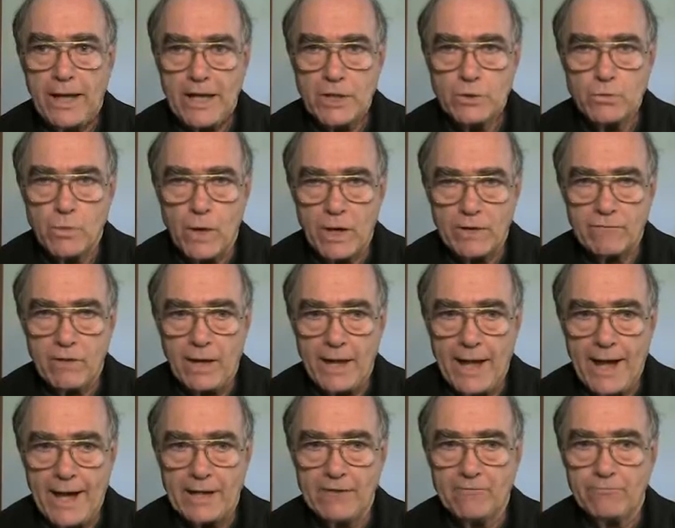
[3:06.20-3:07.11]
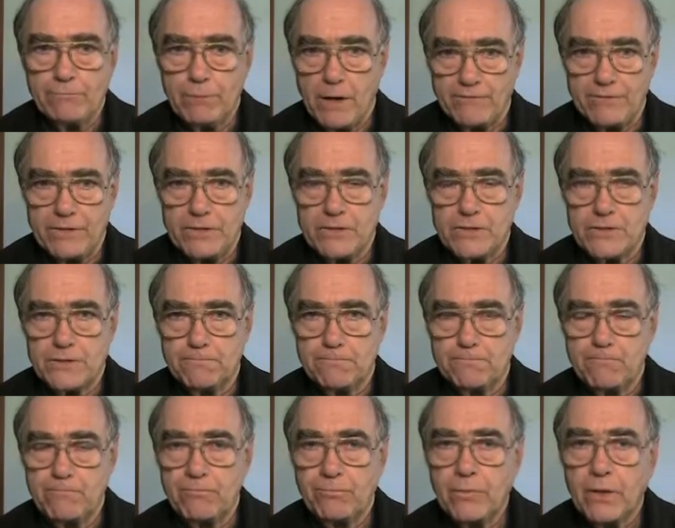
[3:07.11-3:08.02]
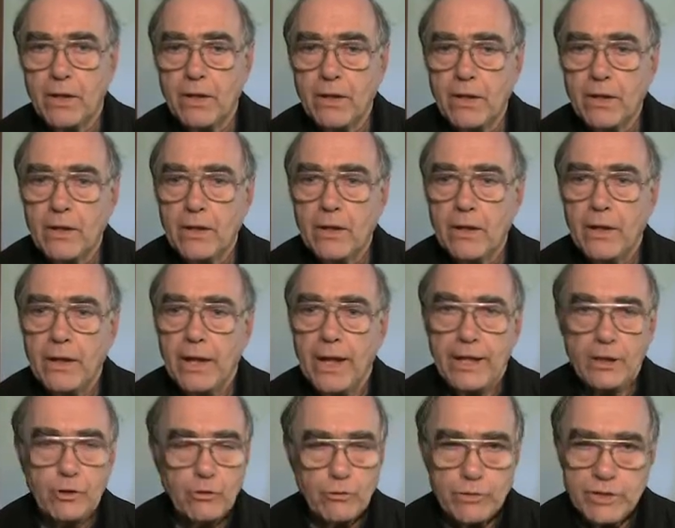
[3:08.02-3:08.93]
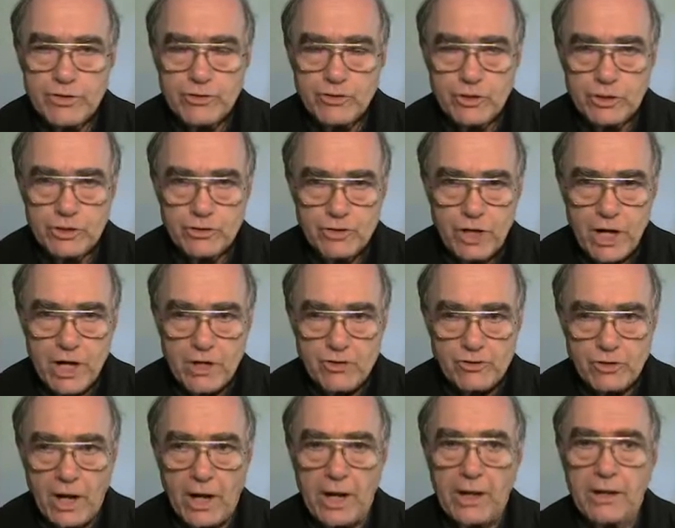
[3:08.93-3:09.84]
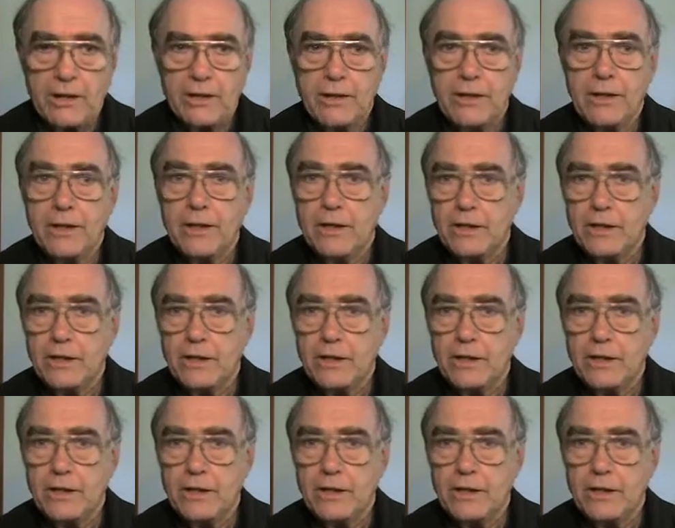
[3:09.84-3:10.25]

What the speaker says: is one of the line of prophets. In Christian teaching,